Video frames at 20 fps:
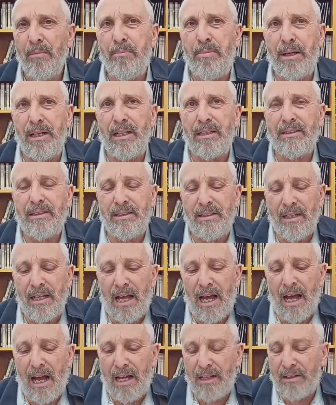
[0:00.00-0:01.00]
But it's
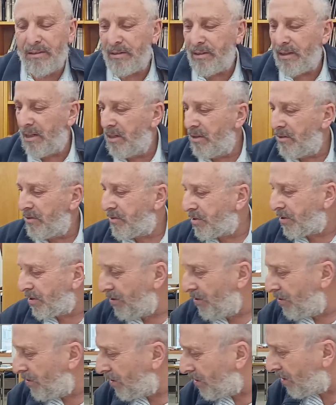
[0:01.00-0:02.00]
not
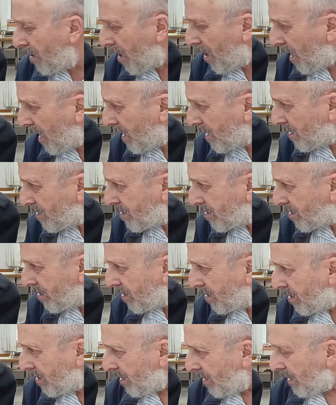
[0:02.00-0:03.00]
internalized.
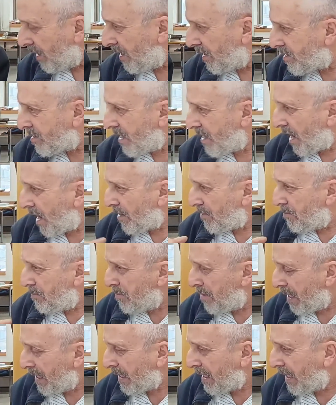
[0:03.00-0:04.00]
It's not
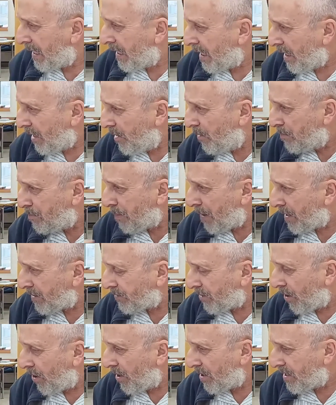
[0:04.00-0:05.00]
making an
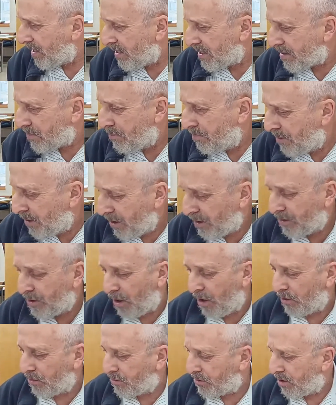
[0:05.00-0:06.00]
impact on his
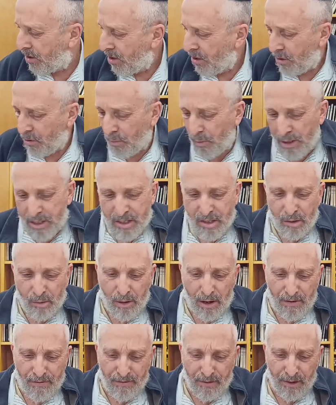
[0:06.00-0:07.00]
midot
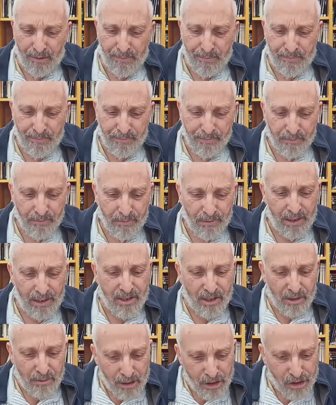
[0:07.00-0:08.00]
whatsoever.
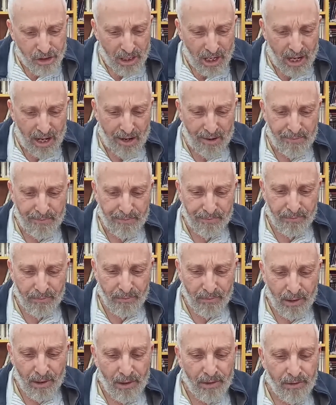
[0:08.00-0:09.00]
He's a Rasha.
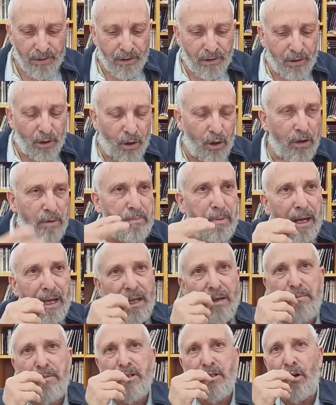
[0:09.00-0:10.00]
The Torah by
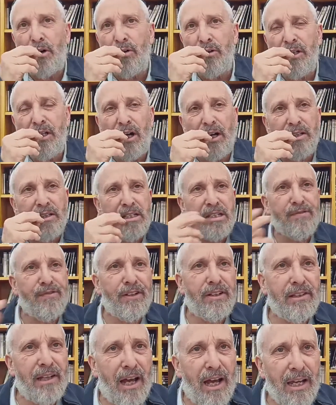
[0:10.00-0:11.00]
him is only on the
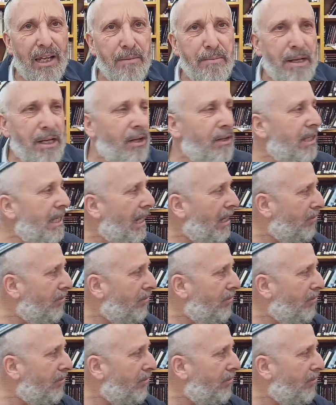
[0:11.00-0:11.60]
Sfatayim and on the